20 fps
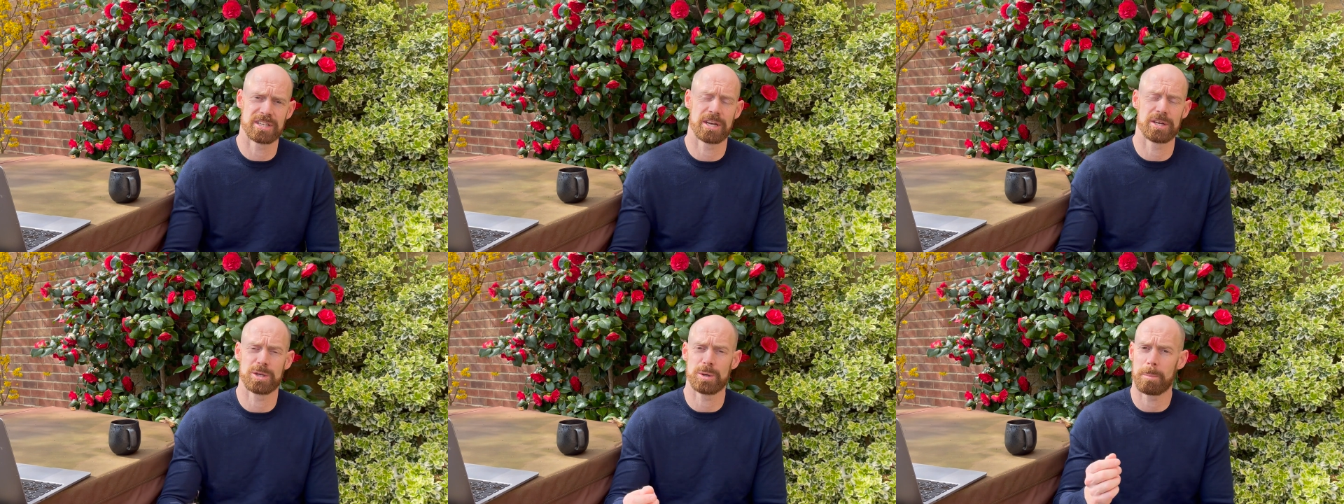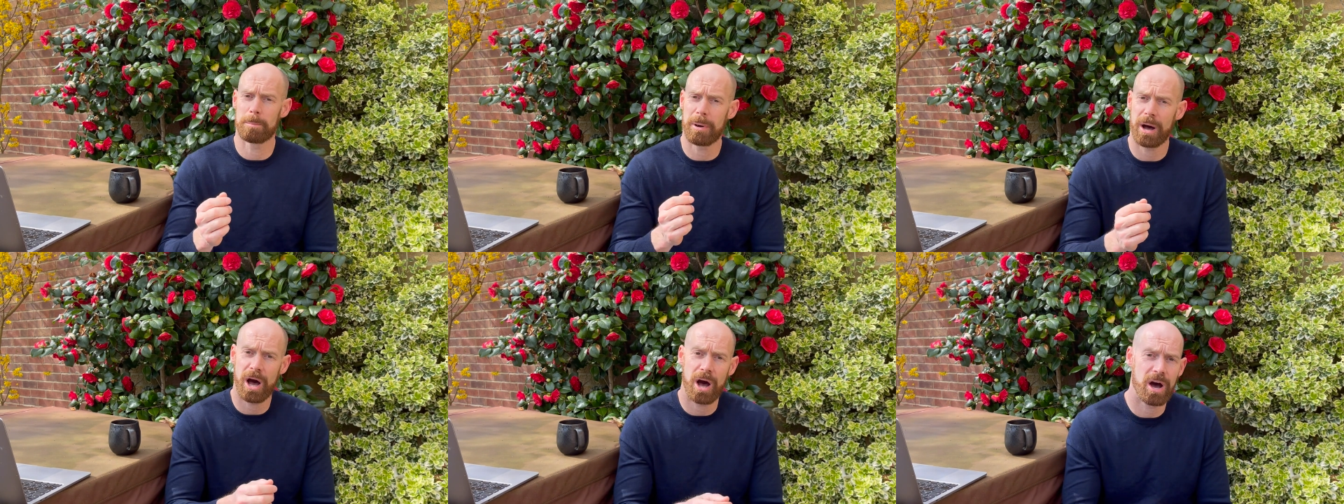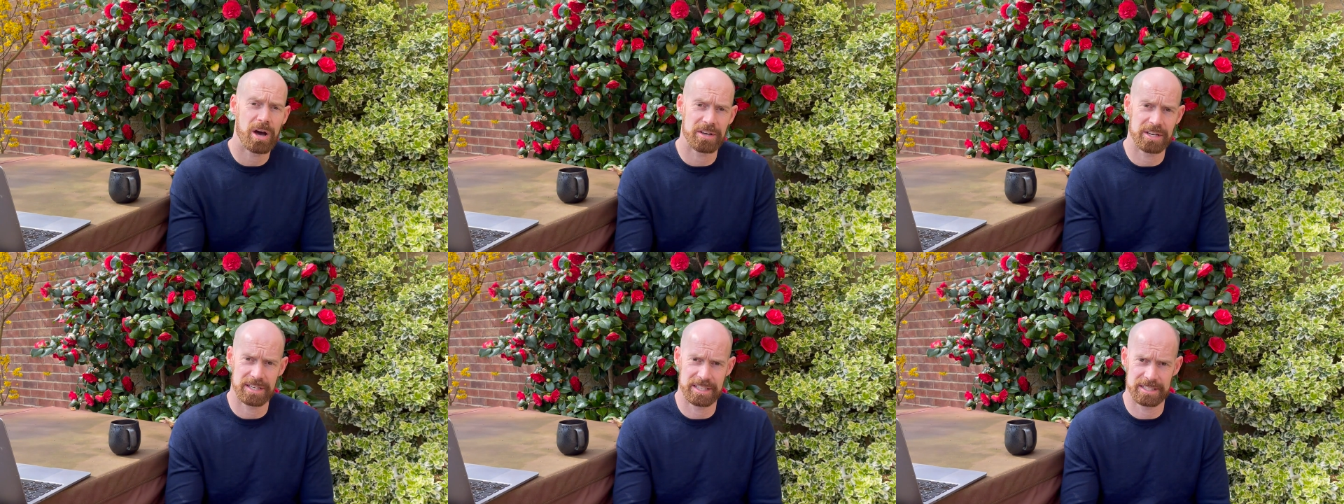your
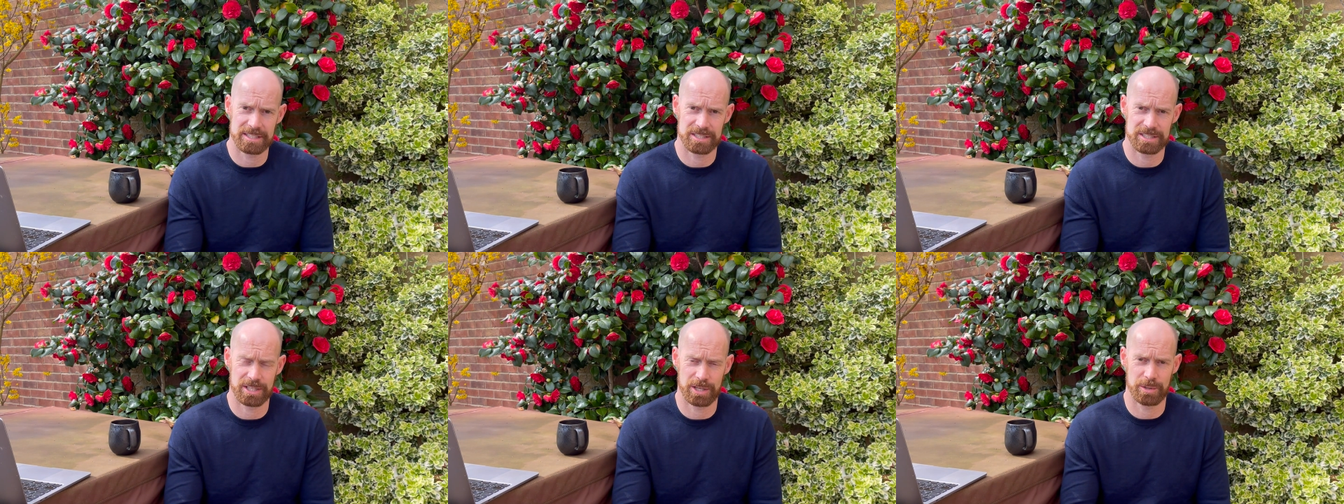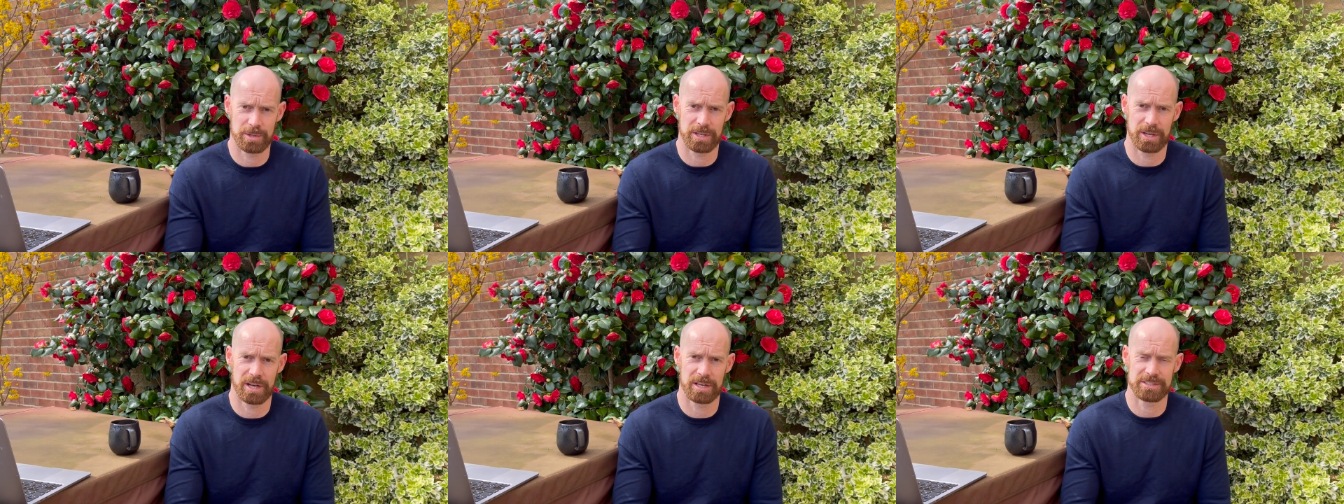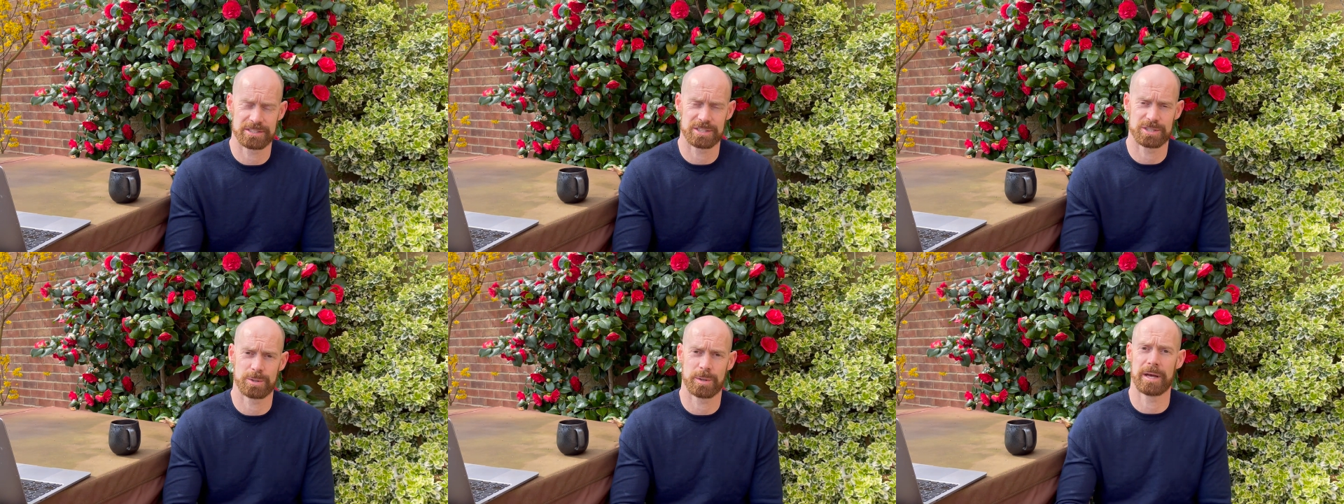partner needs to know the
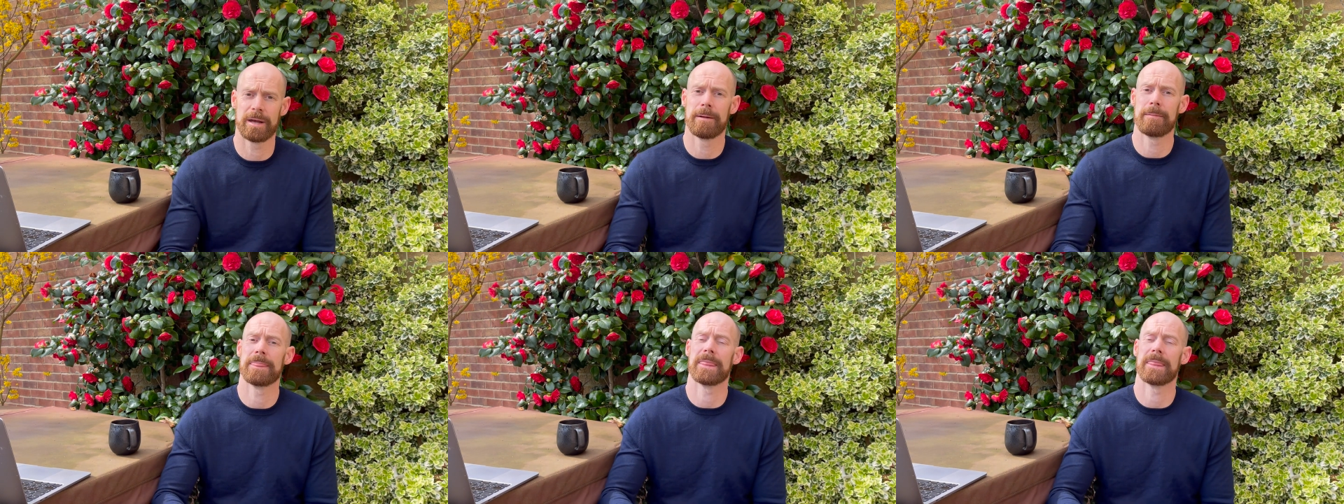answer to it,